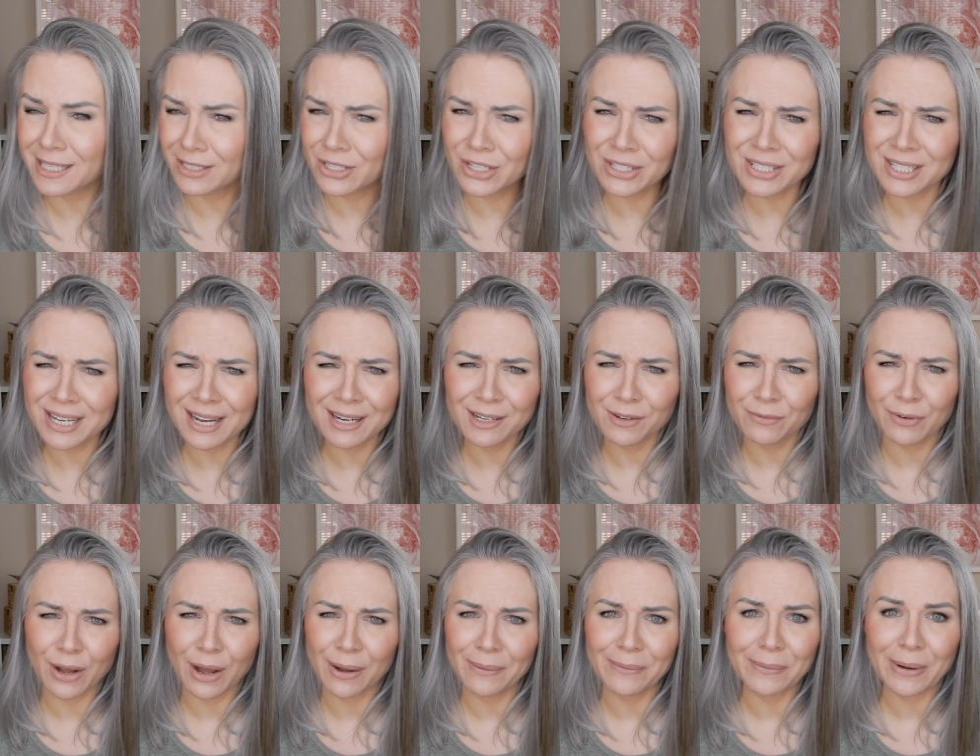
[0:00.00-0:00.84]
That's just kind
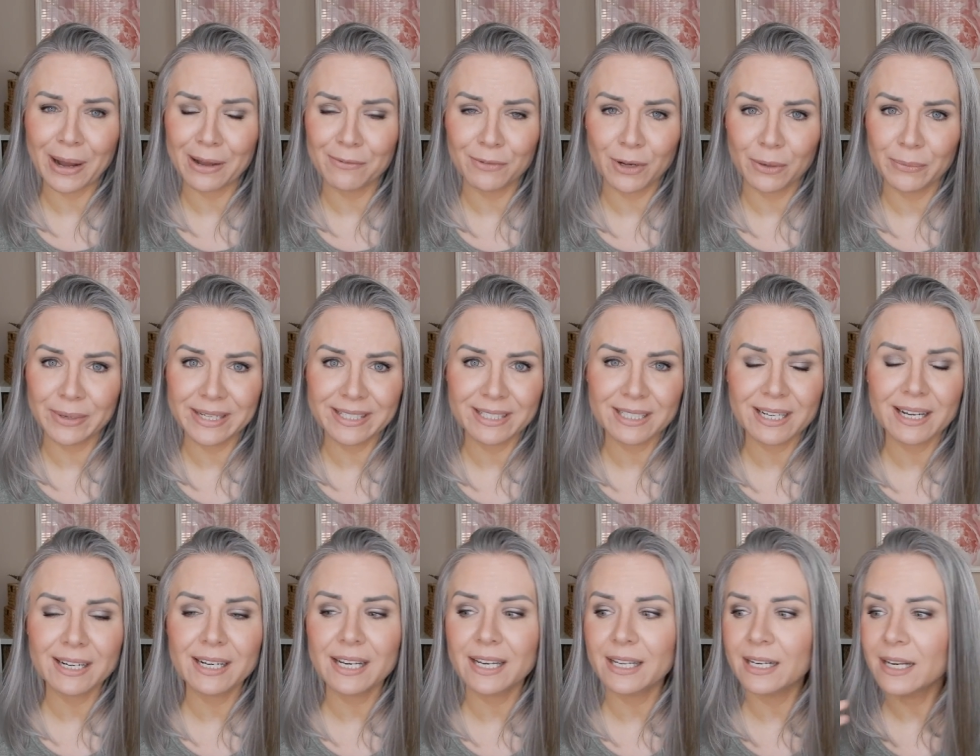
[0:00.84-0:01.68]
of how I've always
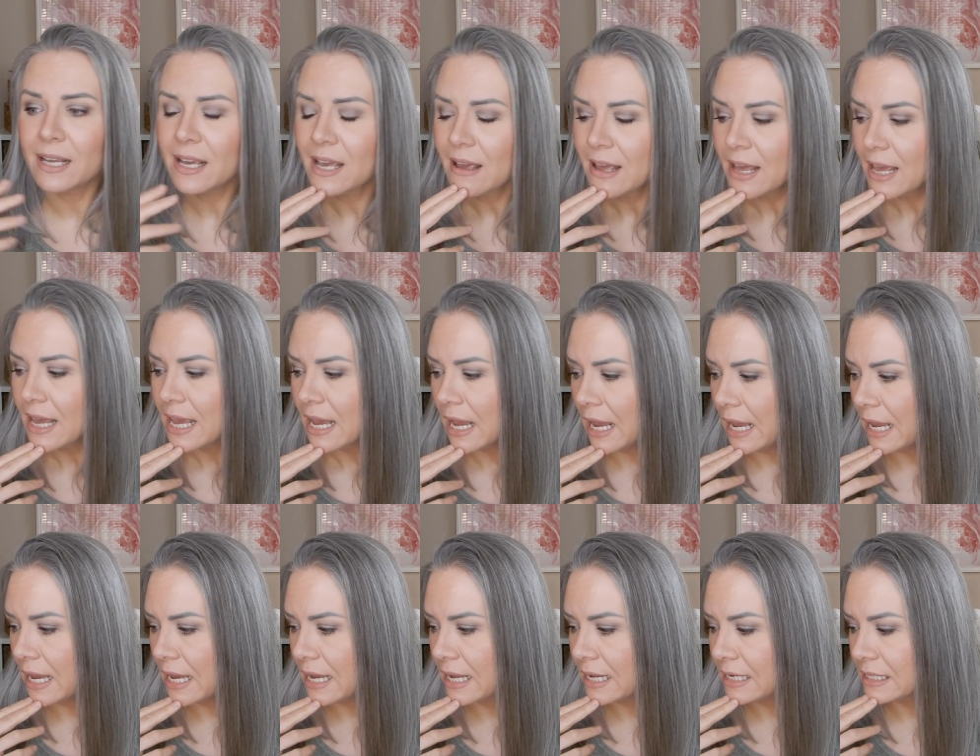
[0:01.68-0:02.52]
done it.
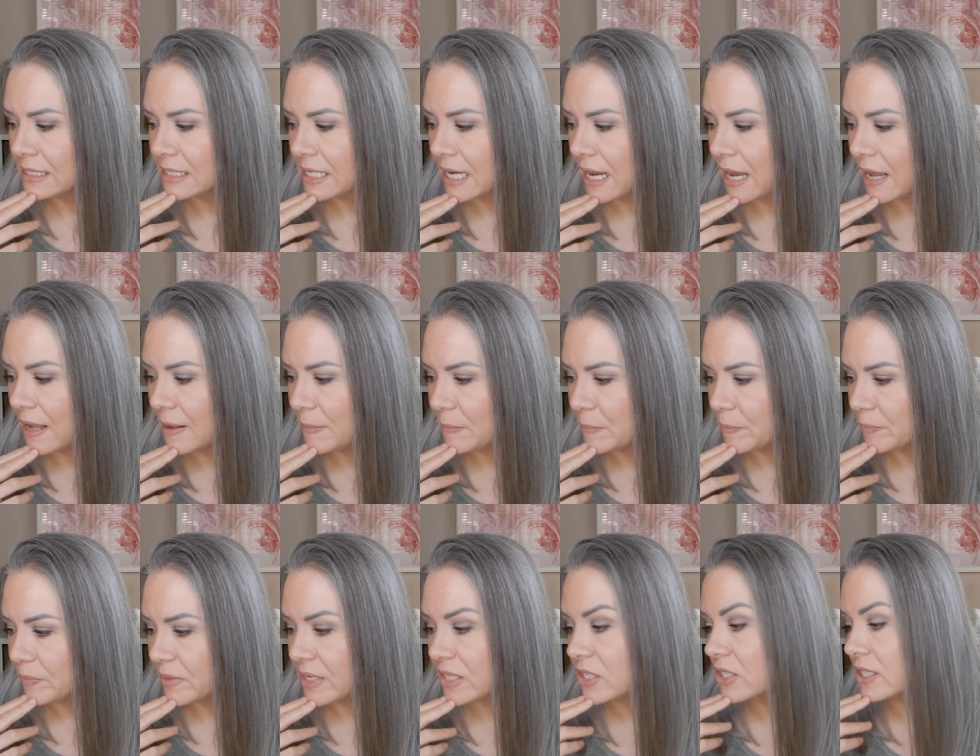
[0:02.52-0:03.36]
And
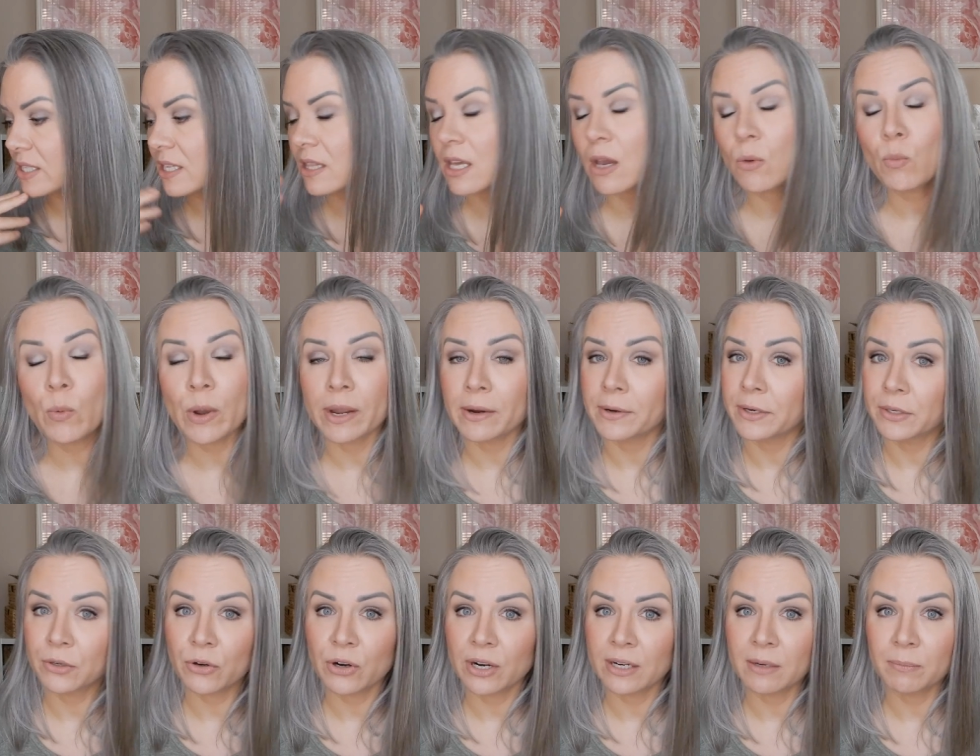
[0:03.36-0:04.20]
um, they just, they wear
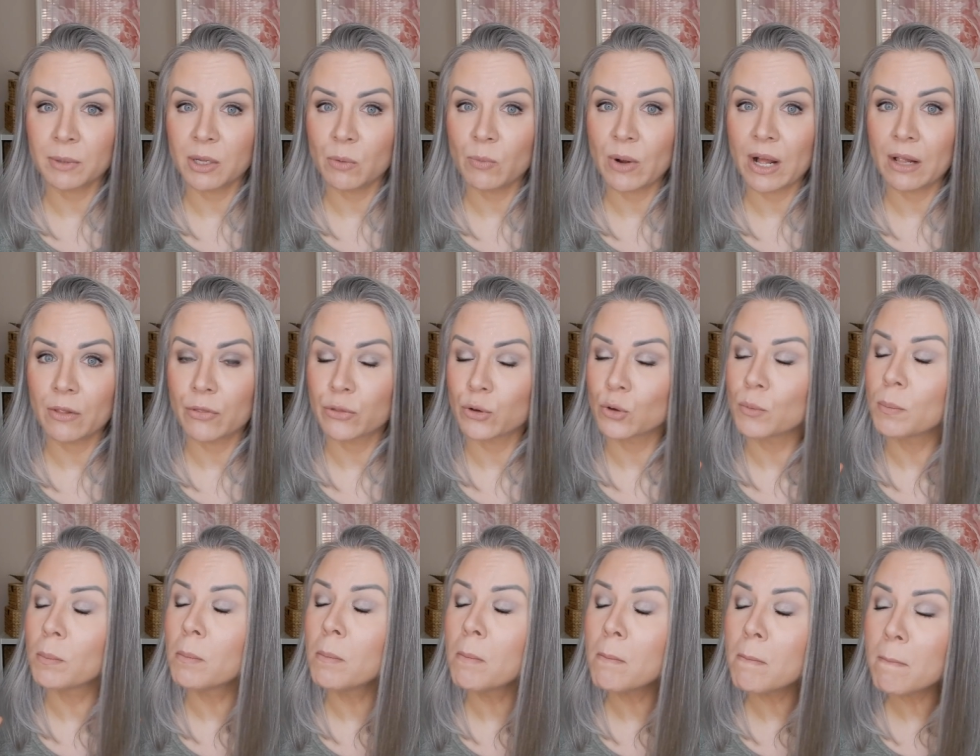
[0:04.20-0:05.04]
incredibly well
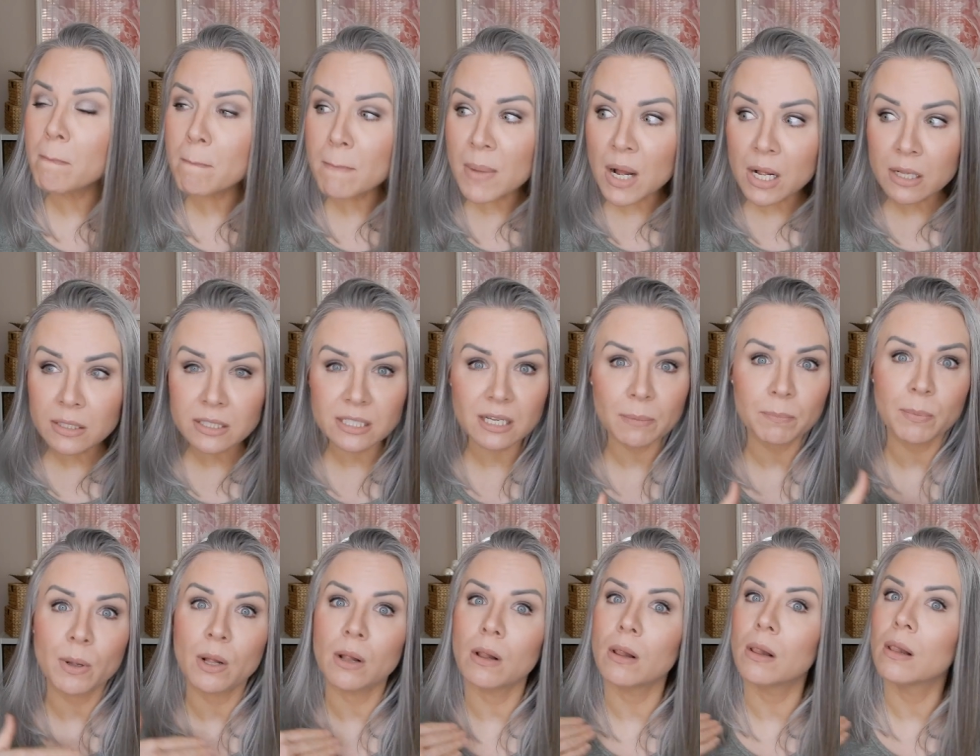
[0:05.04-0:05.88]
through
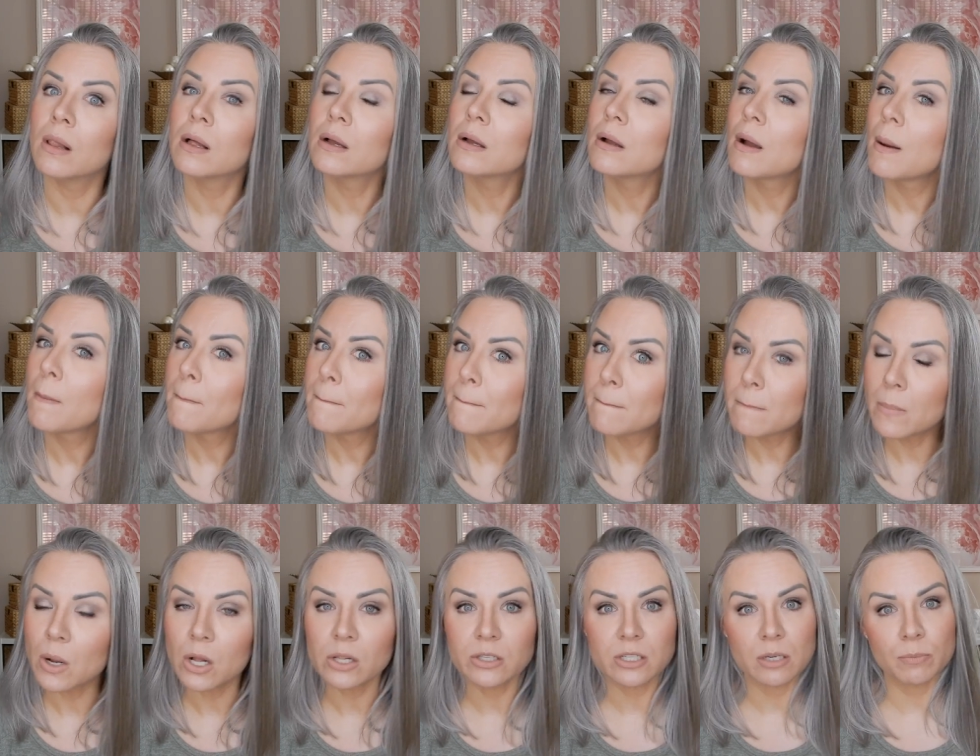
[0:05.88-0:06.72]
multiple,
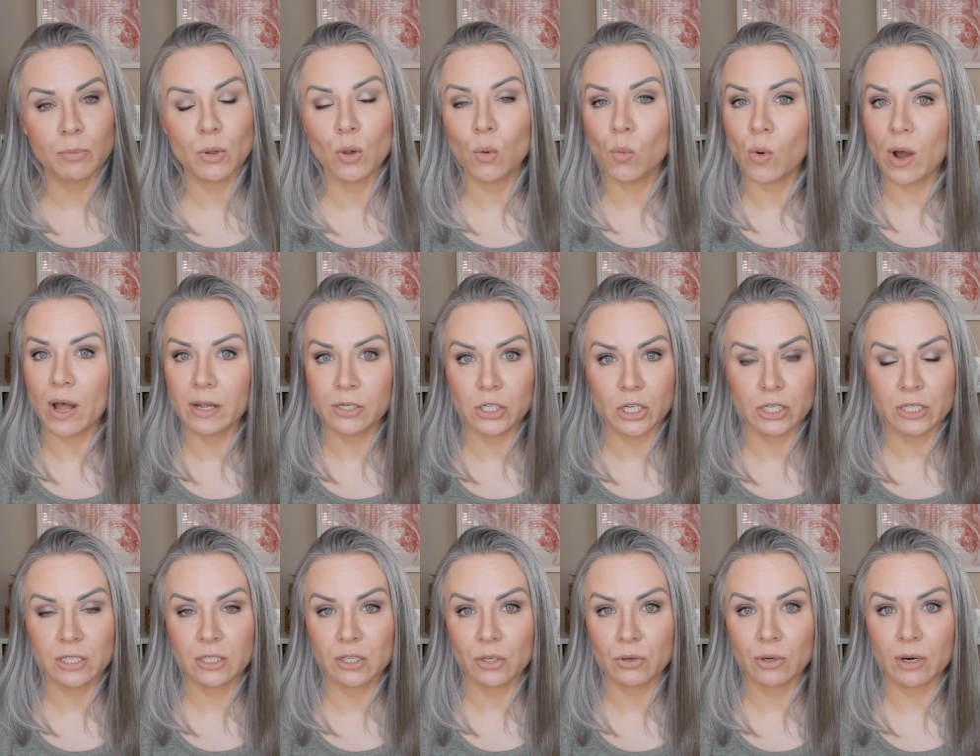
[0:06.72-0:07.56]
multiple
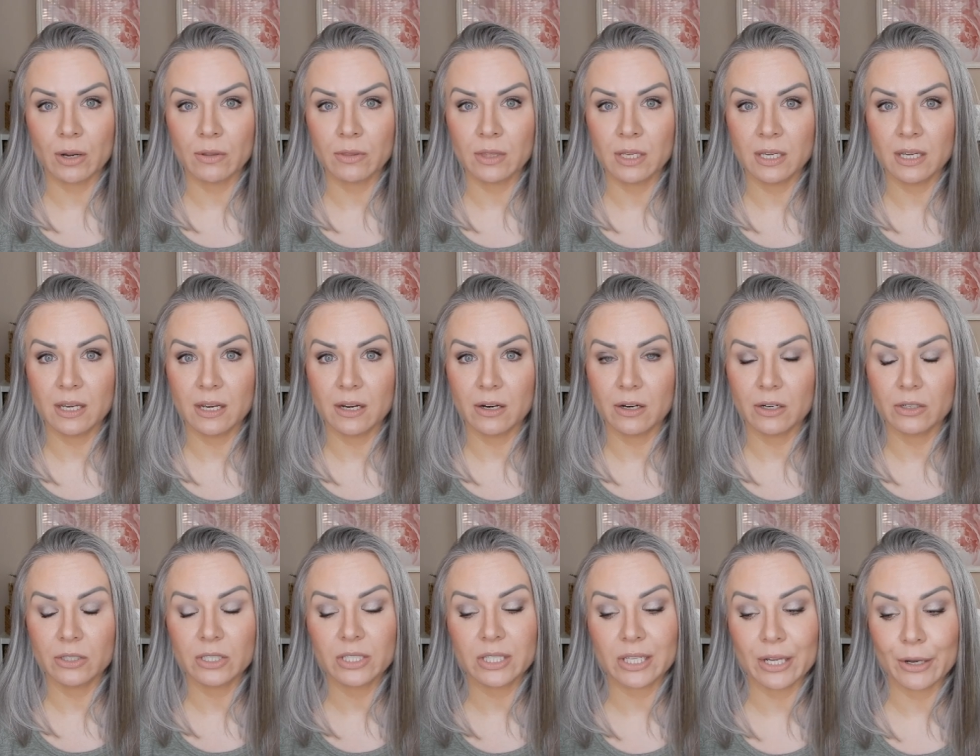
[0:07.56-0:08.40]
washes throughout the
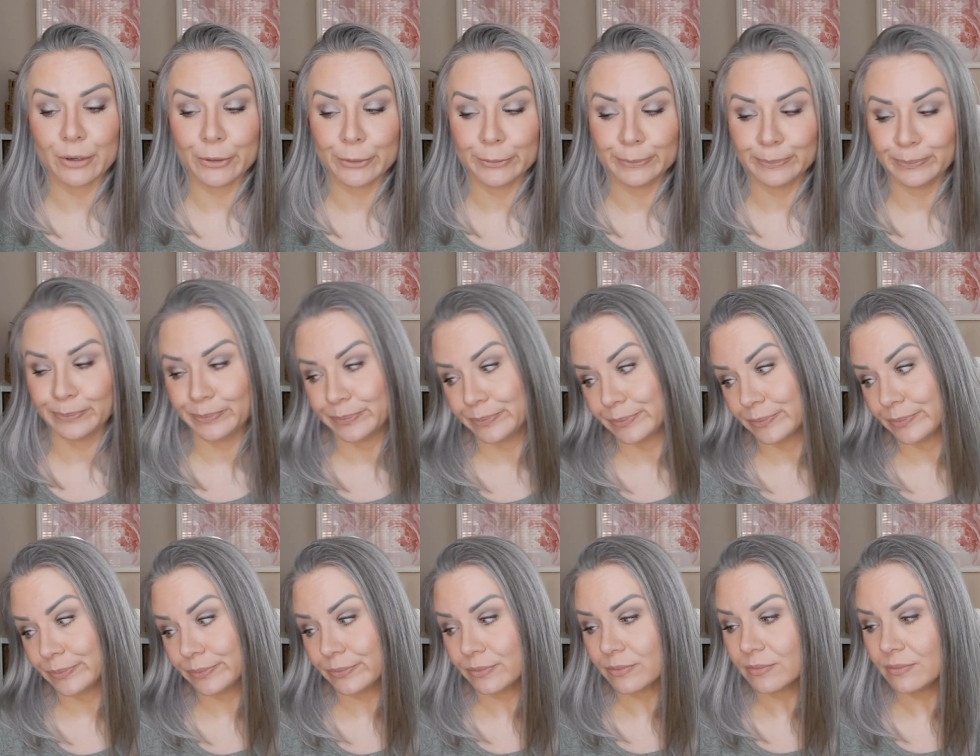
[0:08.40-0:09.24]
year. So
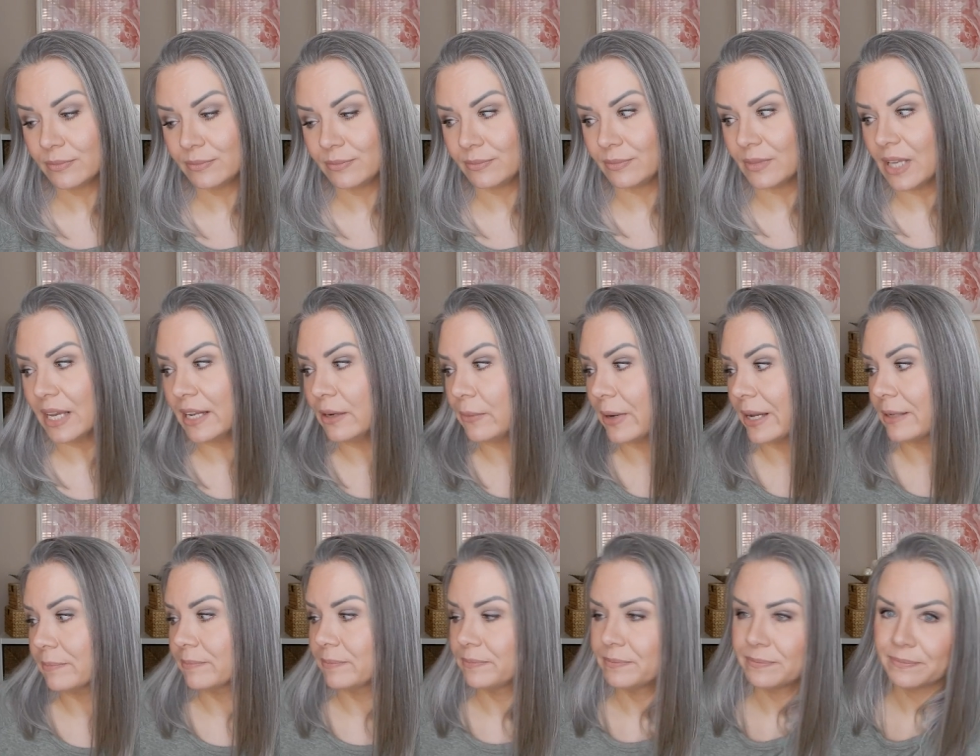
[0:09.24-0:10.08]

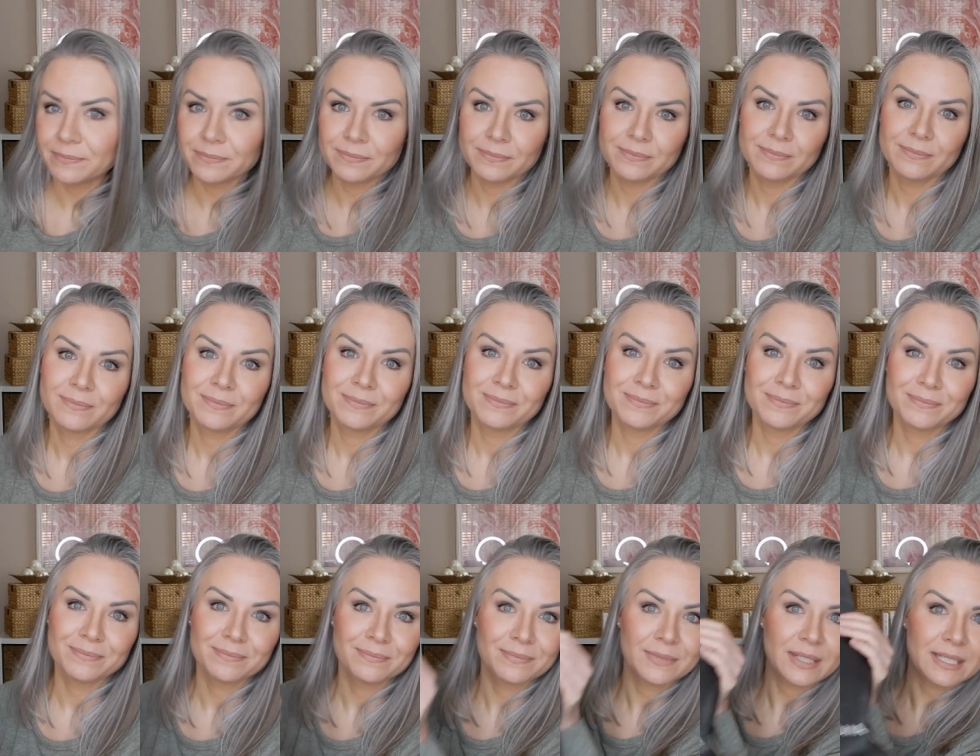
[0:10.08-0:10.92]
anyway,
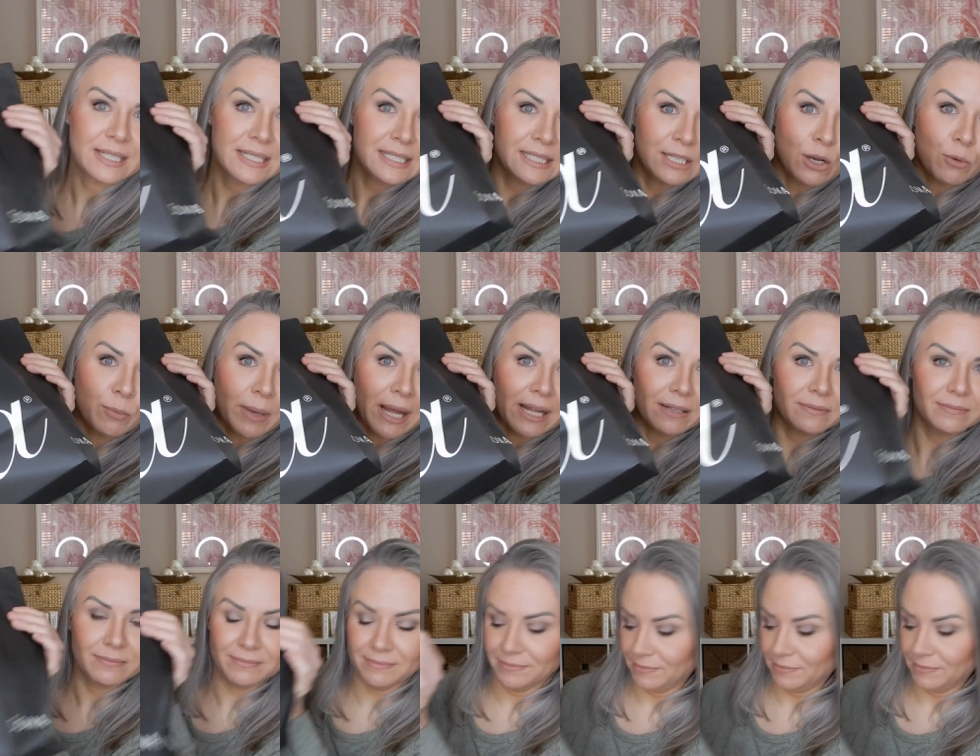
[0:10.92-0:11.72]
so much.